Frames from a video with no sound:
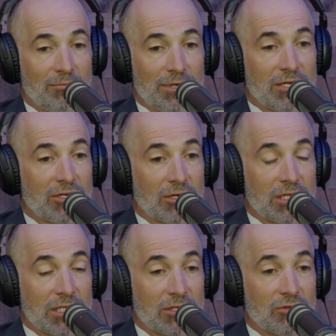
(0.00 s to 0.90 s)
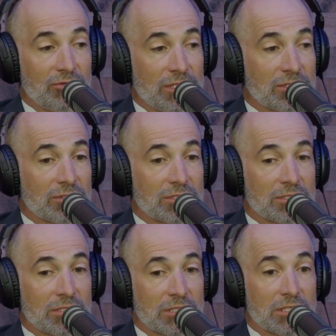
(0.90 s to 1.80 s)
company called Clinical
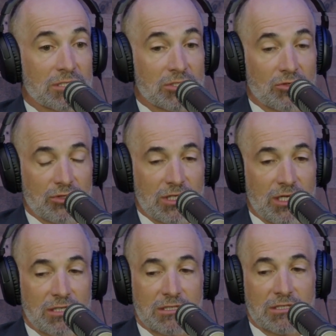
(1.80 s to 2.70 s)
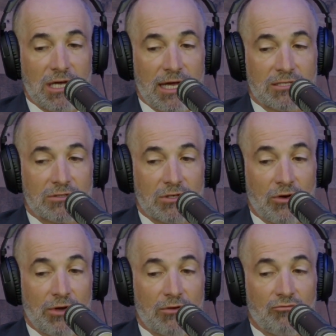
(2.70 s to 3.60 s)
Research Associates. That's
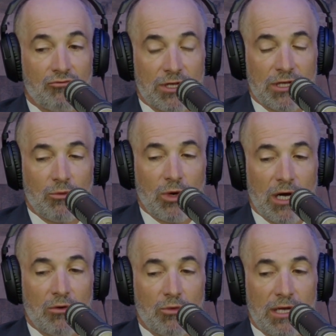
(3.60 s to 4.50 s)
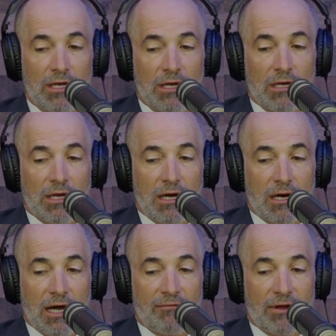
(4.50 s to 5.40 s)
going really well. We
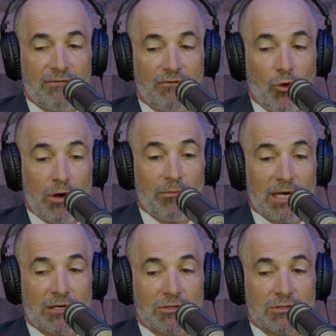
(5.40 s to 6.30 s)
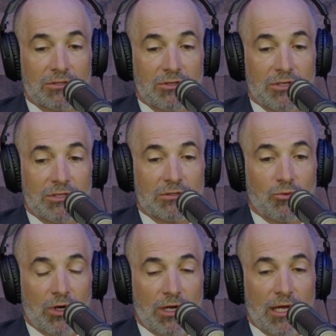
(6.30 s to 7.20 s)
are having 4 medical students
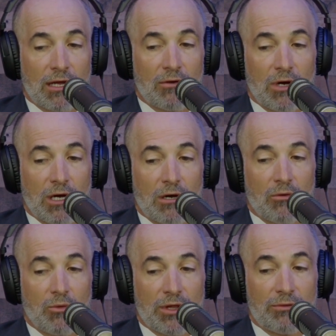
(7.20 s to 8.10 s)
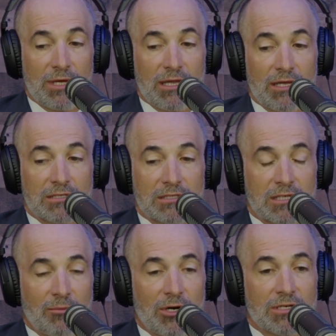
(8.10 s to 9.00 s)
working with me this
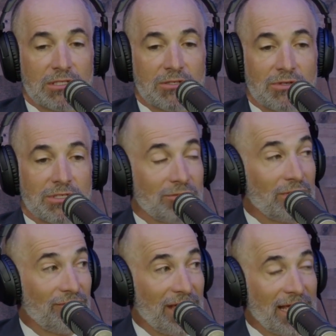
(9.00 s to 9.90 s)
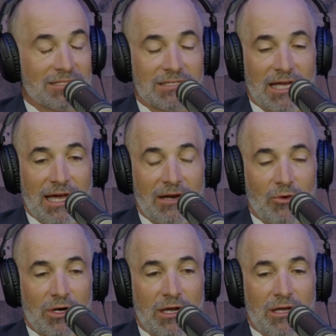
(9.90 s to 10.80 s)
summer to advance that.
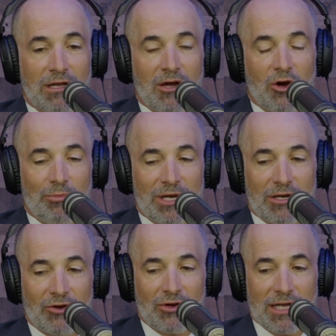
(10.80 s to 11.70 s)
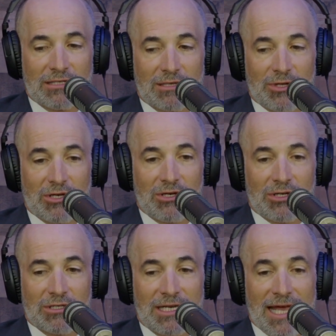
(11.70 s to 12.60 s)
We're hoping to create something
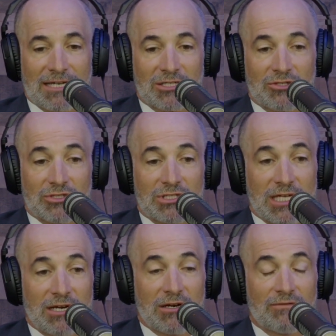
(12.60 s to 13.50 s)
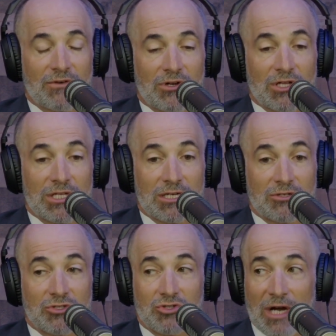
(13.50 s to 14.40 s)
called the National Center for
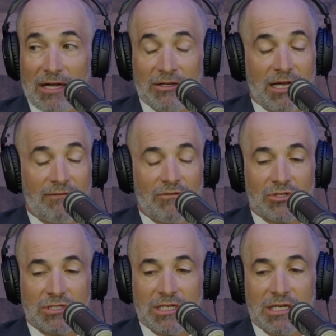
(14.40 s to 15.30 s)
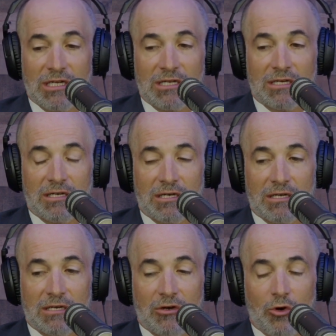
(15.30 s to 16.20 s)
Clinical Trial Diversity, and
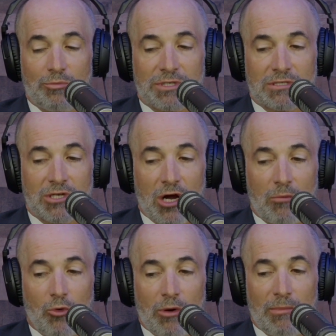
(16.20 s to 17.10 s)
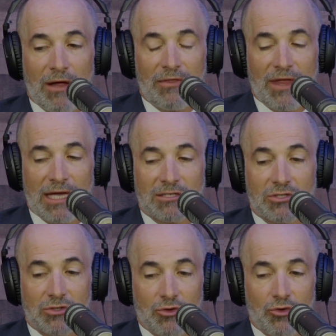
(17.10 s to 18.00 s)
hope to talk more about that
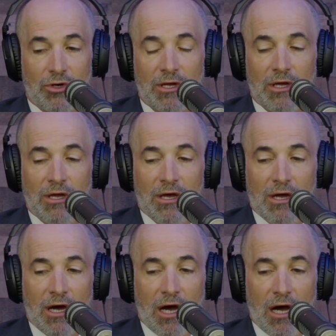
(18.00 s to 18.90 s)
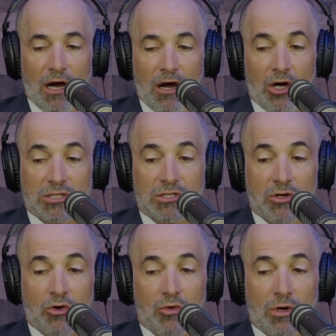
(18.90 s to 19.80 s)
soon.
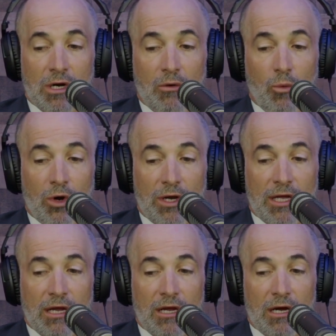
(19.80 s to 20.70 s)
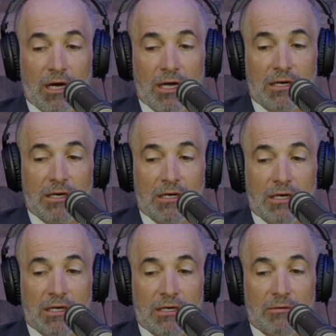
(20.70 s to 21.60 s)
Also working
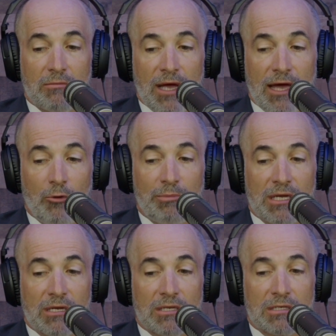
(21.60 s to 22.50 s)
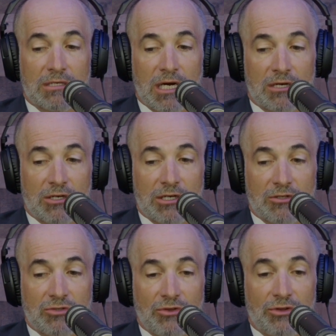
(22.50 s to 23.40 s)
on helping Dr.
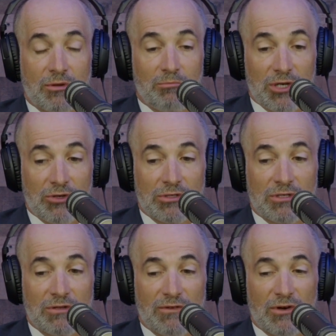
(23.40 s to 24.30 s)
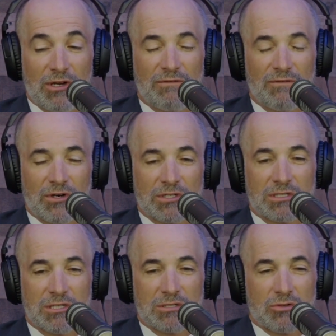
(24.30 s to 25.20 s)
Hildreth to build the very
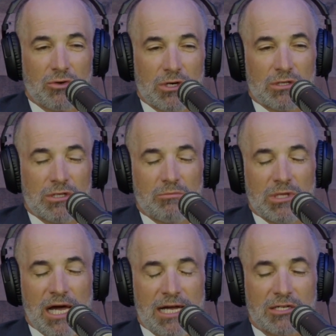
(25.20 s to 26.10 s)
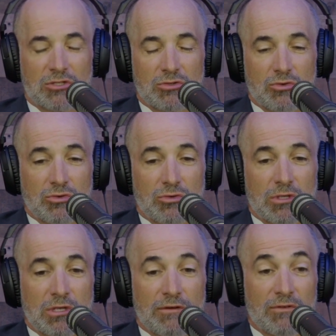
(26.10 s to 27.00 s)
first historically black
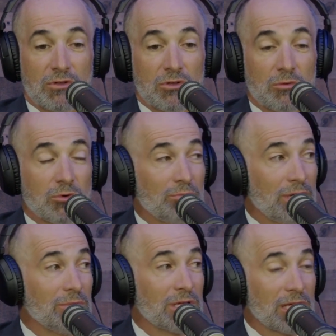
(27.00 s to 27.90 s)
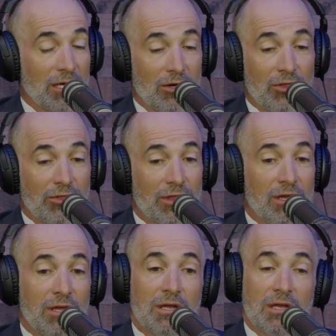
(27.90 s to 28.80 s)
school of global public health.
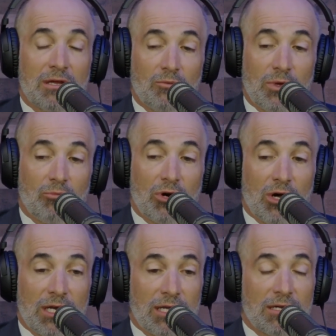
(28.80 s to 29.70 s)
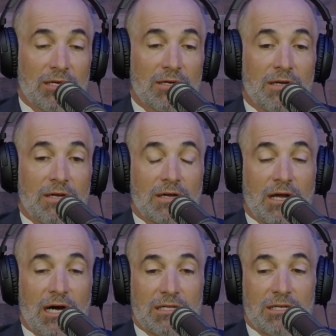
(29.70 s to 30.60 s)
And we brought in a
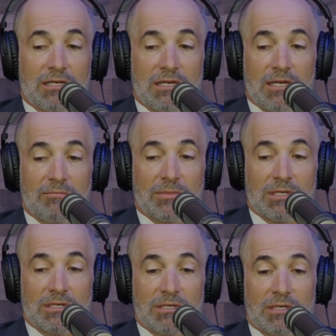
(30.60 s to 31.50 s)
colleague named